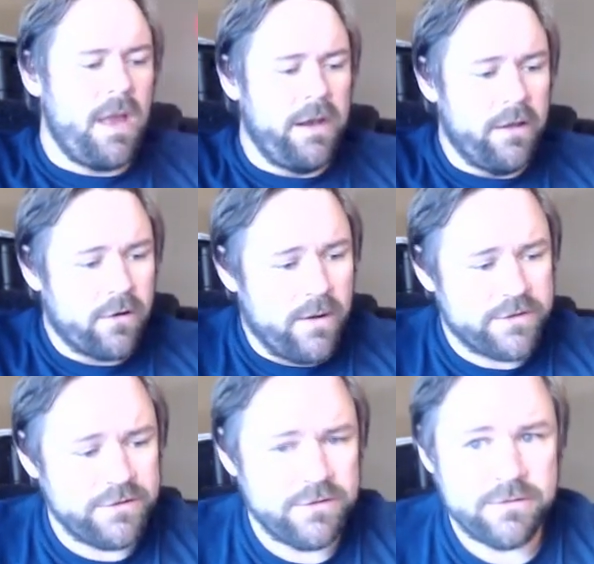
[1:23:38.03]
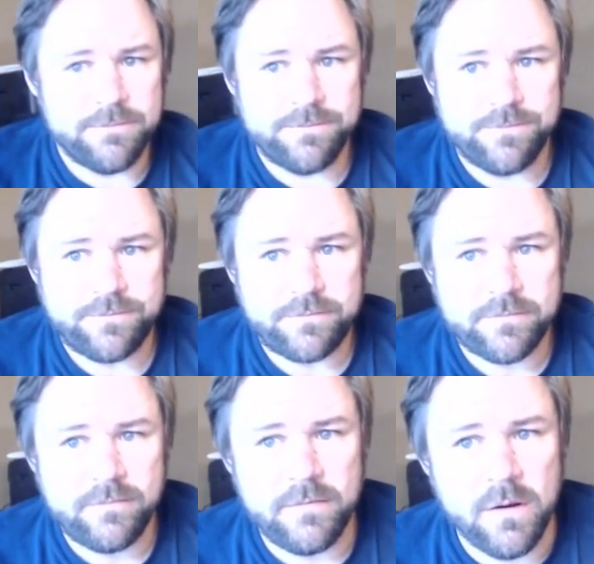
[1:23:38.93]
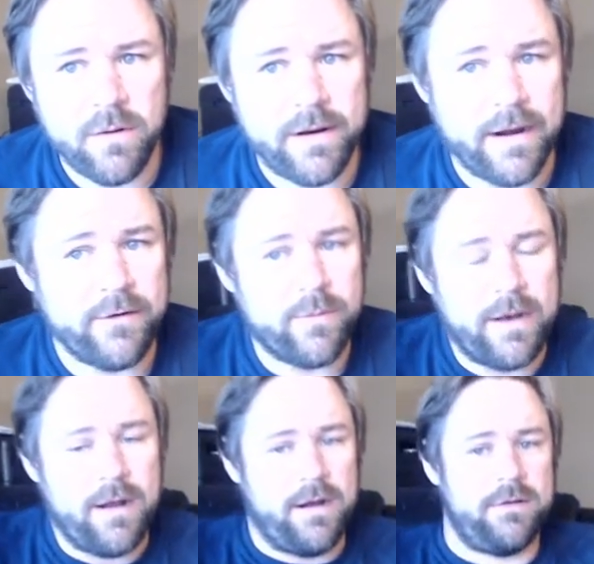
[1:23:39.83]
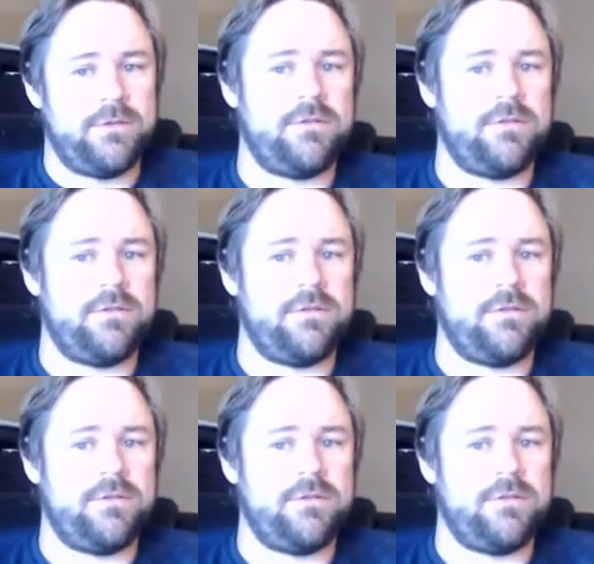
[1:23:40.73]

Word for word: other questions? We're at 9:29, so